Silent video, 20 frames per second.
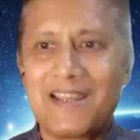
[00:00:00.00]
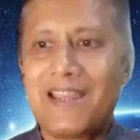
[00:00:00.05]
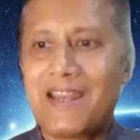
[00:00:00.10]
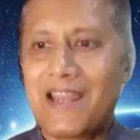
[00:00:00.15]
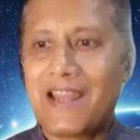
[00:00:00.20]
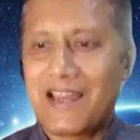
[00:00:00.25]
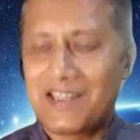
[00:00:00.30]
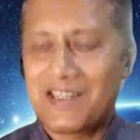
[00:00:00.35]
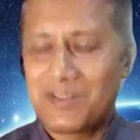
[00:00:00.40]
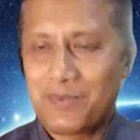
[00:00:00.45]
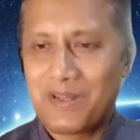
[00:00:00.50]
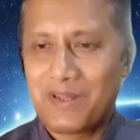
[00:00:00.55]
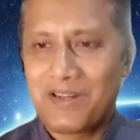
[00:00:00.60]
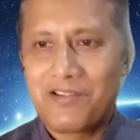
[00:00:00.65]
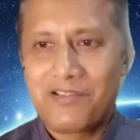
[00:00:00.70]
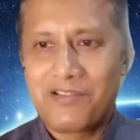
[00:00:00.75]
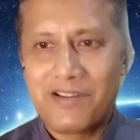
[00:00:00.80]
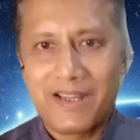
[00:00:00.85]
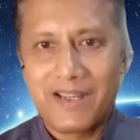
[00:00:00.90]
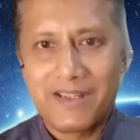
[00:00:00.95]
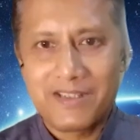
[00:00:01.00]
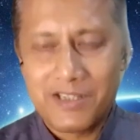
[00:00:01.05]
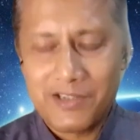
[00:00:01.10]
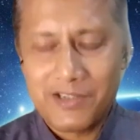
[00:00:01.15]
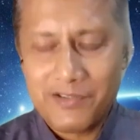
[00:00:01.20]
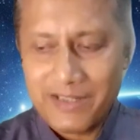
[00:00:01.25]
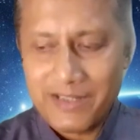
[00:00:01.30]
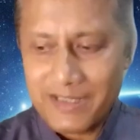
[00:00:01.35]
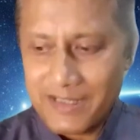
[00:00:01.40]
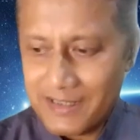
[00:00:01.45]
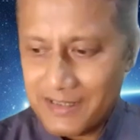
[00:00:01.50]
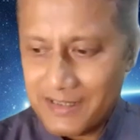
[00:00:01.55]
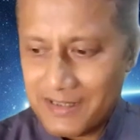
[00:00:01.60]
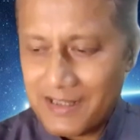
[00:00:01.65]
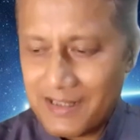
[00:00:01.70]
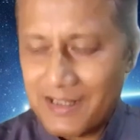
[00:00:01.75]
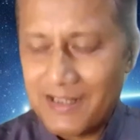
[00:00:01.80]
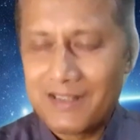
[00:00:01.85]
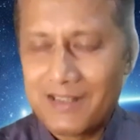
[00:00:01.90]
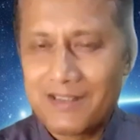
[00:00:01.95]
it has been reiterated
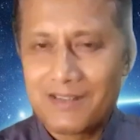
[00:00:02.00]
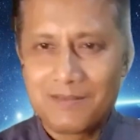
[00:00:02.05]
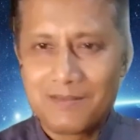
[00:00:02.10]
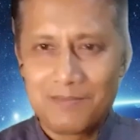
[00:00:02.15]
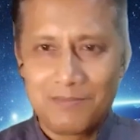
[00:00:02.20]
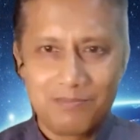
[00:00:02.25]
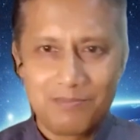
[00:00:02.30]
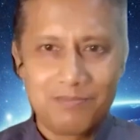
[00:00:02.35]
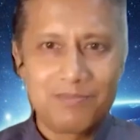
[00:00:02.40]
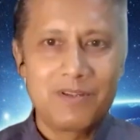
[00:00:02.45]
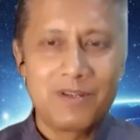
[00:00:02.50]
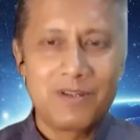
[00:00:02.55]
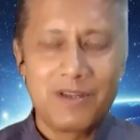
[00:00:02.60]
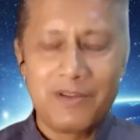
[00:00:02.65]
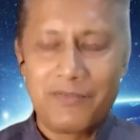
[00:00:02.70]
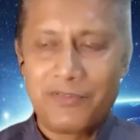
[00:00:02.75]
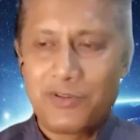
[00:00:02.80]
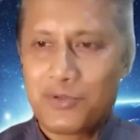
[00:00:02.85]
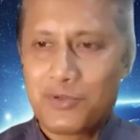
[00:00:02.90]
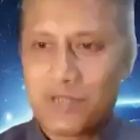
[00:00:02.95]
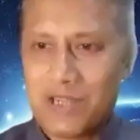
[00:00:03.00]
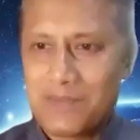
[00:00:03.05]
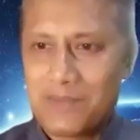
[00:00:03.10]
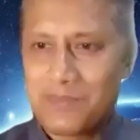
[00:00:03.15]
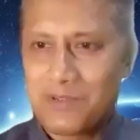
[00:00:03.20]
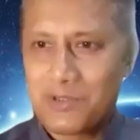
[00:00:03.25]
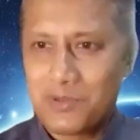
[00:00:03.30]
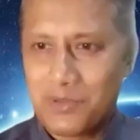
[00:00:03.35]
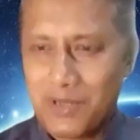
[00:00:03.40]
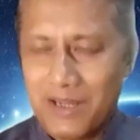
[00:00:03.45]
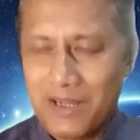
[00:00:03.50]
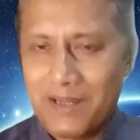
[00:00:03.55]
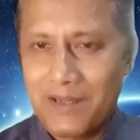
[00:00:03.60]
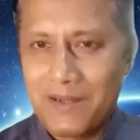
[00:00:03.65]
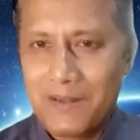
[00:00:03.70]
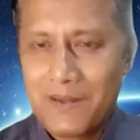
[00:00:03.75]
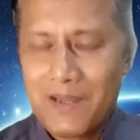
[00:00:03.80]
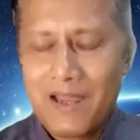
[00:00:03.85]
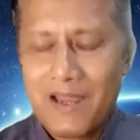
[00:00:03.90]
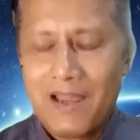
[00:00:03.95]
a few times
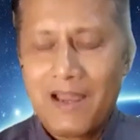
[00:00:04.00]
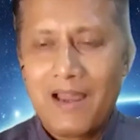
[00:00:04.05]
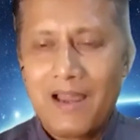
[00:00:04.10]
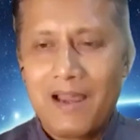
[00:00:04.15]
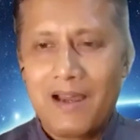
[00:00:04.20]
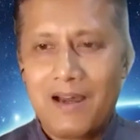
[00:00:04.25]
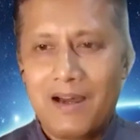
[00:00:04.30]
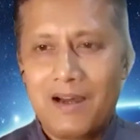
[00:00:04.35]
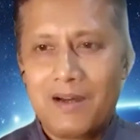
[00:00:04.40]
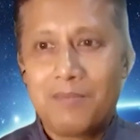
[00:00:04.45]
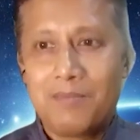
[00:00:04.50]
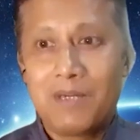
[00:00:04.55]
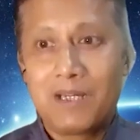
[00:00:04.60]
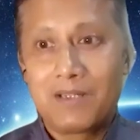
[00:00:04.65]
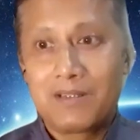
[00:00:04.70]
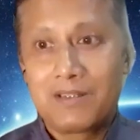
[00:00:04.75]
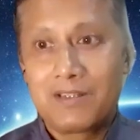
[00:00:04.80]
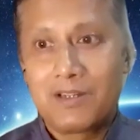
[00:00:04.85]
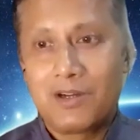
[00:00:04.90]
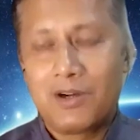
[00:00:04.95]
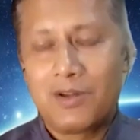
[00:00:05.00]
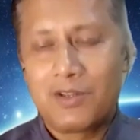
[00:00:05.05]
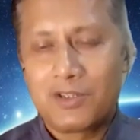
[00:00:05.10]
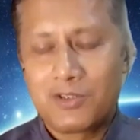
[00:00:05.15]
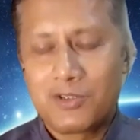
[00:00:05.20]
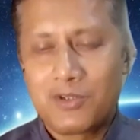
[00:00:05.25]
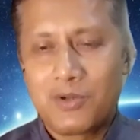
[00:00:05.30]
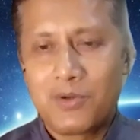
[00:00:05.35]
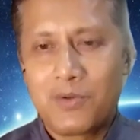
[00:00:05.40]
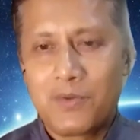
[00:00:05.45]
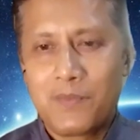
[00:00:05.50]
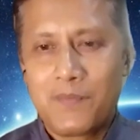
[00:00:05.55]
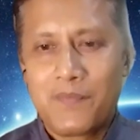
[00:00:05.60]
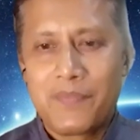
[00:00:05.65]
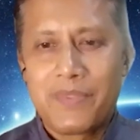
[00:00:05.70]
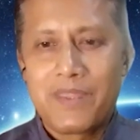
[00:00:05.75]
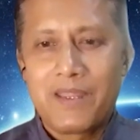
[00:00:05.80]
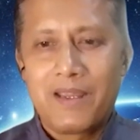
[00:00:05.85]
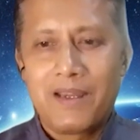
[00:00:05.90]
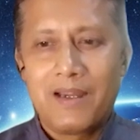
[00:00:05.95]
today, but also
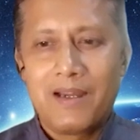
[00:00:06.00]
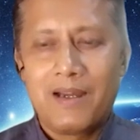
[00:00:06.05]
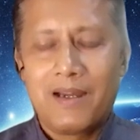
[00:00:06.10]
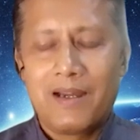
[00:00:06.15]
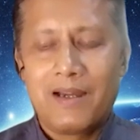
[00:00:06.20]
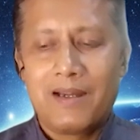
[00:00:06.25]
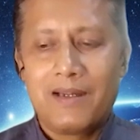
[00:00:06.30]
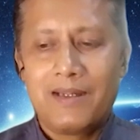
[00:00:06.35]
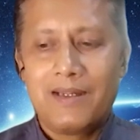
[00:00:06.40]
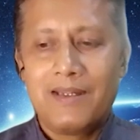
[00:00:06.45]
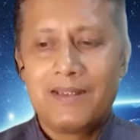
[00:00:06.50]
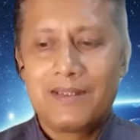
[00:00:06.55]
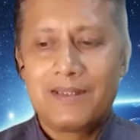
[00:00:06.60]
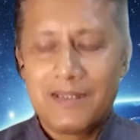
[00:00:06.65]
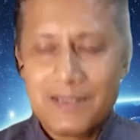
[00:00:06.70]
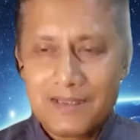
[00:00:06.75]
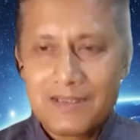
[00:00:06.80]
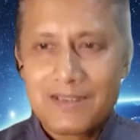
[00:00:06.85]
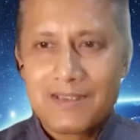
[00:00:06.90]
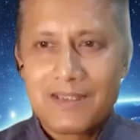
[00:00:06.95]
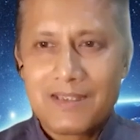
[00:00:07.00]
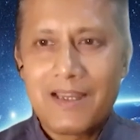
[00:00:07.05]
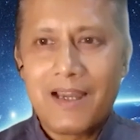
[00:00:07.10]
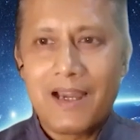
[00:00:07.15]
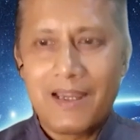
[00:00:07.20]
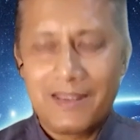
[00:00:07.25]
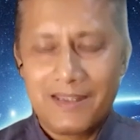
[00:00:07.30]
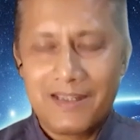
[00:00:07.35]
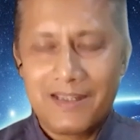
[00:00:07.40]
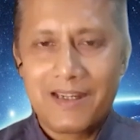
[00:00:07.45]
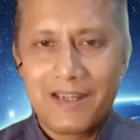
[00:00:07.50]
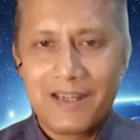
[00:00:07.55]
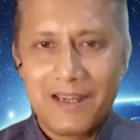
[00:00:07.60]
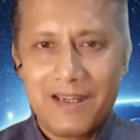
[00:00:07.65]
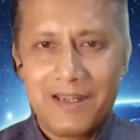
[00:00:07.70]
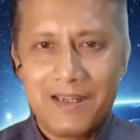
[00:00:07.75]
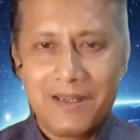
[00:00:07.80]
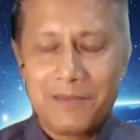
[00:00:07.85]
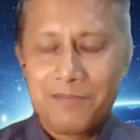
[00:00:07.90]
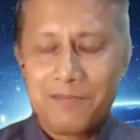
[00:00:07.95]
it is, I think,
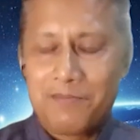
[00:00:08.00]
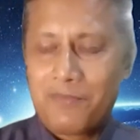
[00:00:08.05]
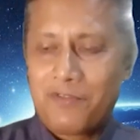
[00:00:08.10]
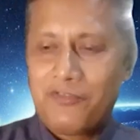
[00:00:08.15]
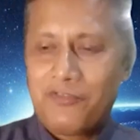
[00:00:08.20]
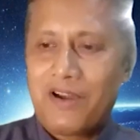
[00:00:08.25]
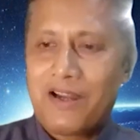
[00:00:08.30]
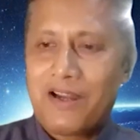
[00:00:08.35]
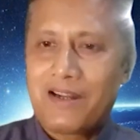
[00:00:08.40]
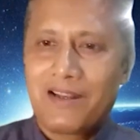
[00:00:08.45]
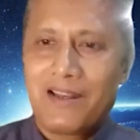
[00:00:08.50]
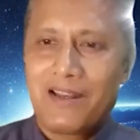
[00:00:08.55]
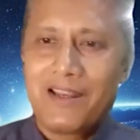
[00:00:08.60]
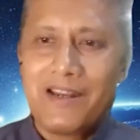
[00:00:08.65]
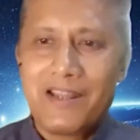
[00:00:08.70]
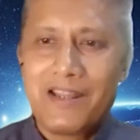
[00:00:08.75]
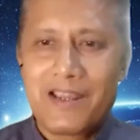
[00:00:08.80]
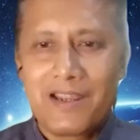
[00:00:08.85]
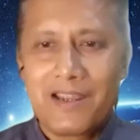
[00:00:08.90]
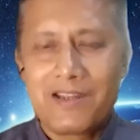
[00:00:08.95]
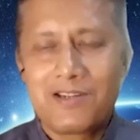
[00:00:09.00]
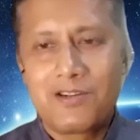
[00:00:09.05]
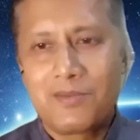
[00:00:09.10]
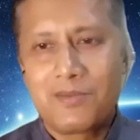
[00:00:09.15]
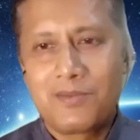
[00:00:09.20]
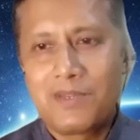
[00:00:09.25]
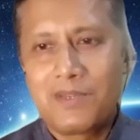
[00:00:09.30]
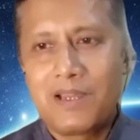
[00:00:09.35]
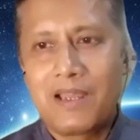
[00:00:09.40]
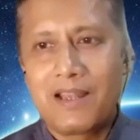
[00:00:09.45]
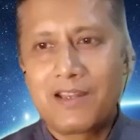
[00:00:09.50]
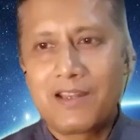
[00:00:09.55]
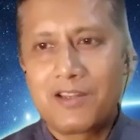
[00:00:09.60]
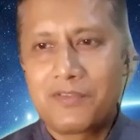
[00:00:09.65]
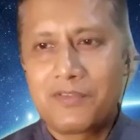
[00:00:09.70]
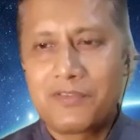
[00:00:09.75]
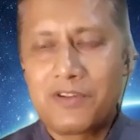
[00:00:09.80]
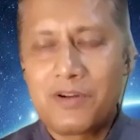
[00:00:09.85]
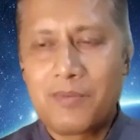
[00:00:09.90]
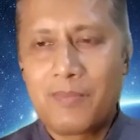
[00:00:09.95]
a vital indicator of the health
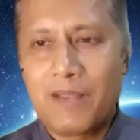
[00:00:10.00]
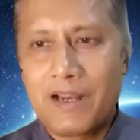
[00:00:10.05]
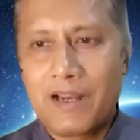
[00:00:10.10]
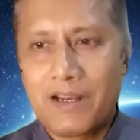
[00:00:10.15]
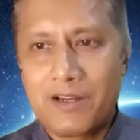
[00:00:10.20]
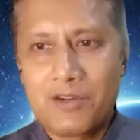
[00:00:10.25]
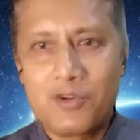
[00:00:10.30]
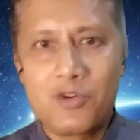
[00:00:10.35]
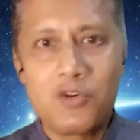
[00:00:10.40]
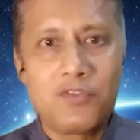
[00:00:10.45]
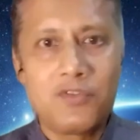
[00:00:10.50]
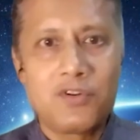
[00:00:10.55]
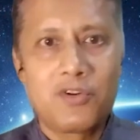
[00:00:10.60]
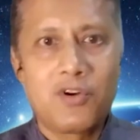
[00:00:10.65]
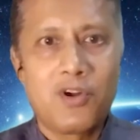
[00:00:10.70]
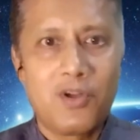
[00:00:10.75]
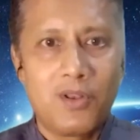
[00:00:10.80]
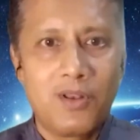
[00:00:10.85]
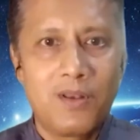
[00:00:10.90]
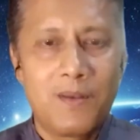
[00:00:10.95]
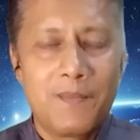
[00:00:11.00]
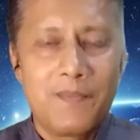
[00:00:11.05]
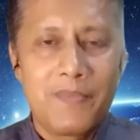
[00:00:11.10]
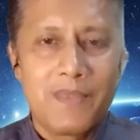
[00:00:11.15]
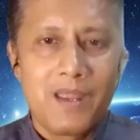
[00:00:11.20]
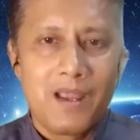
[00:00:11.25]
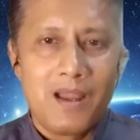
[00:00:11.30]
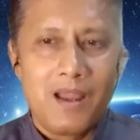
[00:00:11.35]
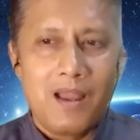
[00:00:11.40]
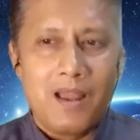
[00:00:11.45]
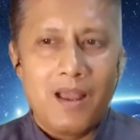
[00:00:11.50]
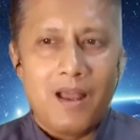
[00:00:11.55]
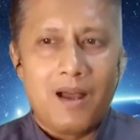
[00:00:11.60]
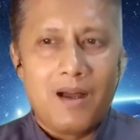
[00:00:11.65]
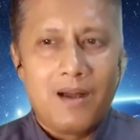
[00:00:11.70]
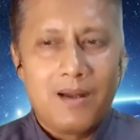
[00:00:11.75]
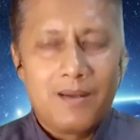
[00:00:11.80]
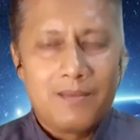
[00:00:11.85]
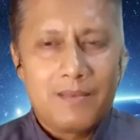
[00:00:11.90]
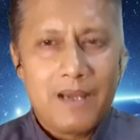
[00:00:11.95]
of our planet overall.
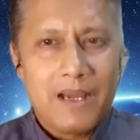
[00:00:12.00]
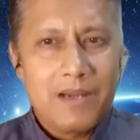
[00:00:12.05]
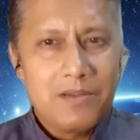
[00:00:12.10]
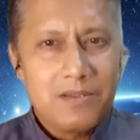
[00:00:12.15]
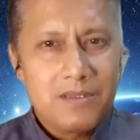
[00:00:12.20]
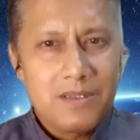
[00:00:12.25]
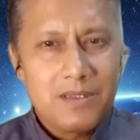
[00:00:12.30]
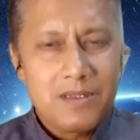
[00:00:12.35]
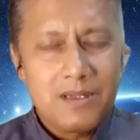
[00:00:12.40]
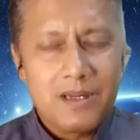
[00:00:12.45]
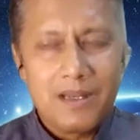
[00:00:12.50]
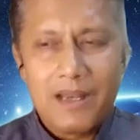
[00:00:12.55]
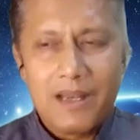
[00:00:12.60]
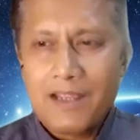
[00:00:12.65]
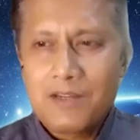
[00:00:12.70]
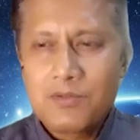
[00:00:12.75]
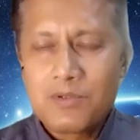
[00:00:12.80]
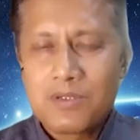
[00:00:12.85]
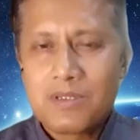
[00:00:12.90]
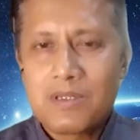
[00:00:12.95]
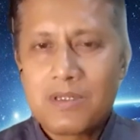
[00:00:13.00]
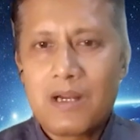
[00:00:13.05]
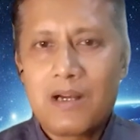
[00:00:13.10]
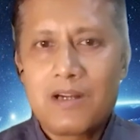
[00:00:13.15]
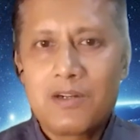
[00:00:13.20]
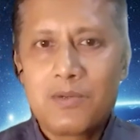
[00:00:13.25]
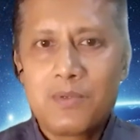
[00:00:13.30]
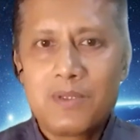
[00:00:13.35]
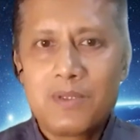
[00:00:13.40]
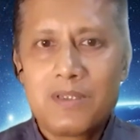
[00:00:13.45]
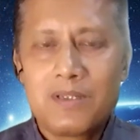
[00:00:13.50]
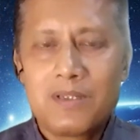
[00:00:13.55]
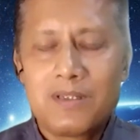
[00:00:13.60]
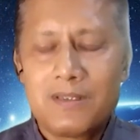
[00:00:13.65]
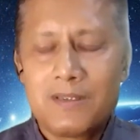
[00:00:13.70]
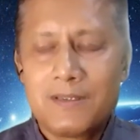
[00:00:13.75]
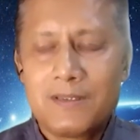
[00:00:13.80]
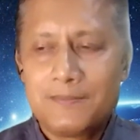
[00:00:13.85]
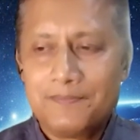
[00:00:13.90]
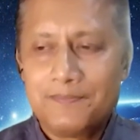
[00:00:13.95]
I would like to start with
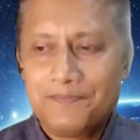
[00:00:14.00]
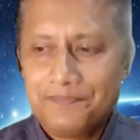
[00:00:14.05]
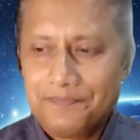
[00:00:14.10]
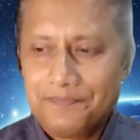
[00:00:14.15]
the